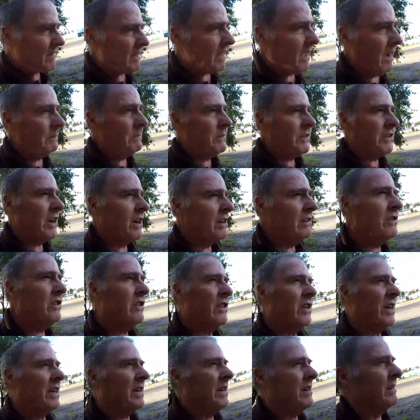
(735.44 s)
I'm so
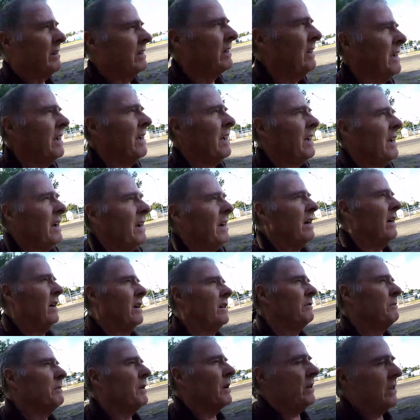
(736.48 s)
sick
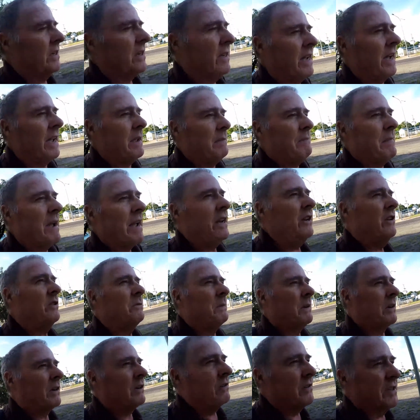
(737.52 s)
of modern day
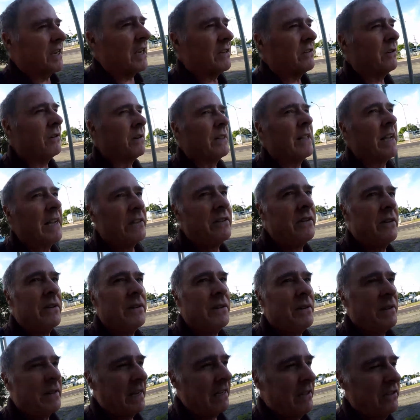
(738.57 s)
management, because that's all they
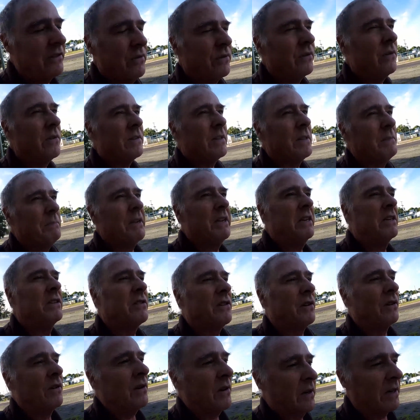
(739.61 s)
do. They talk the big
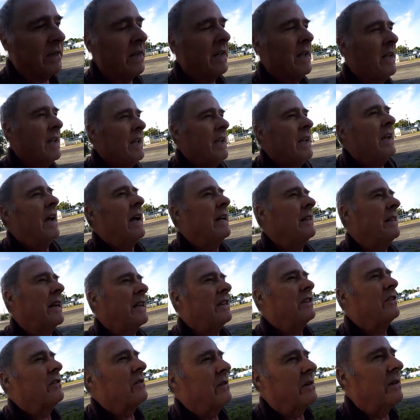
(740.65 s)
talk and
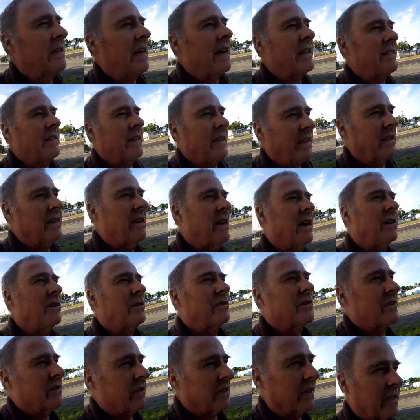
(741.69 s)
they do nothing, and
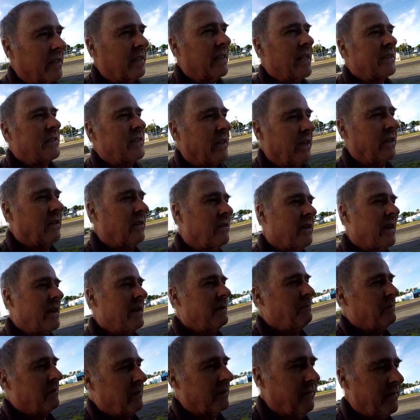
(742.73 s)
Coles is a classic
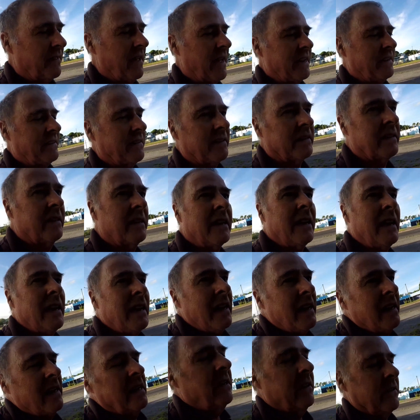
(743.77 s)
example of that.
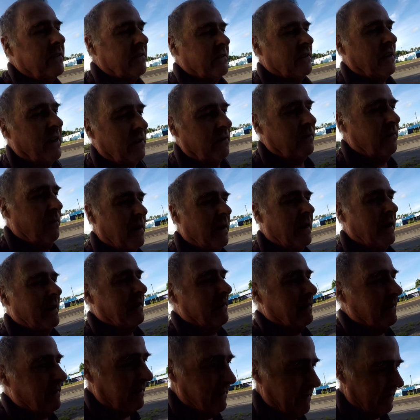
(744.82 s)
So
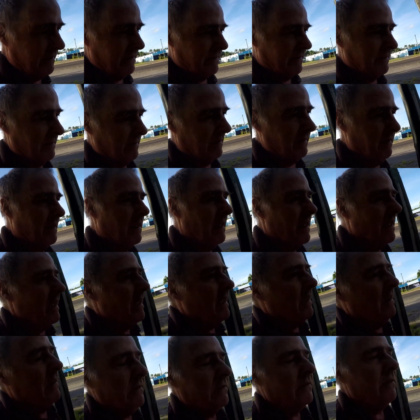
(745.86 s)

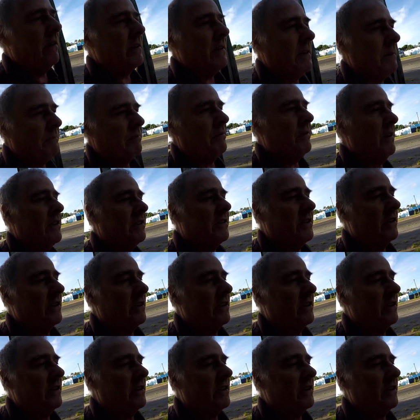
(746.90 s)
not impressed.